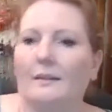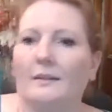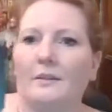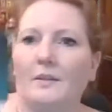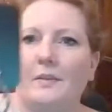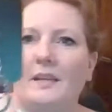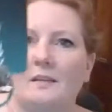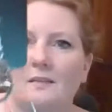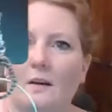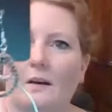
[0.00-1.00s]
So
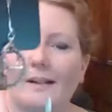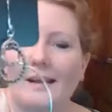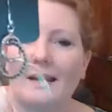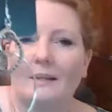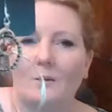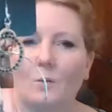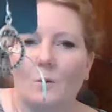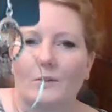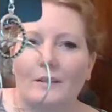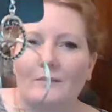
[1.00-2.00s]
these are in an
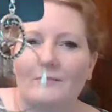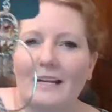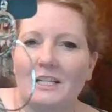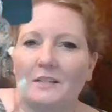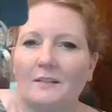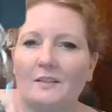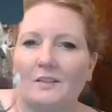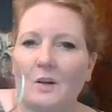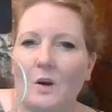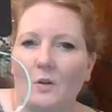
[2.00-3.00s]
orderly fashion. These
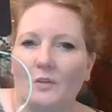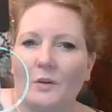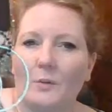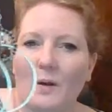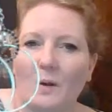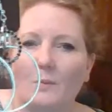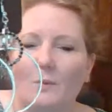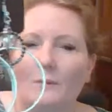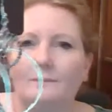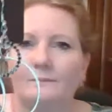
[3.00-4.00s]
are also purple.